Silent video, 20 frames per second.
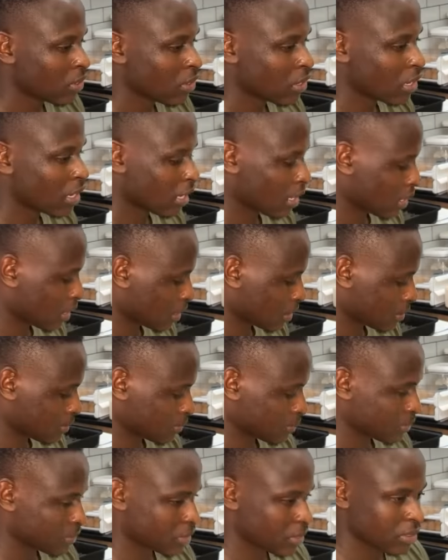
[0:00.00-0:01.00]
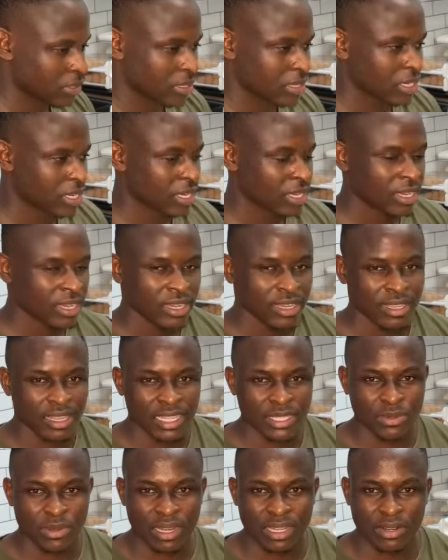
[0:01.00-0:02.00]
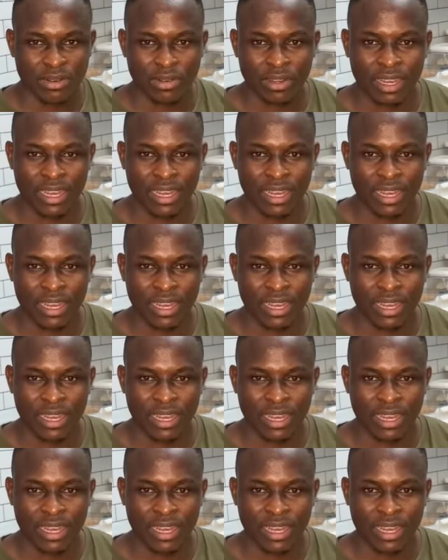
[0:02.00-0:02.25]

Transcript: um, there's one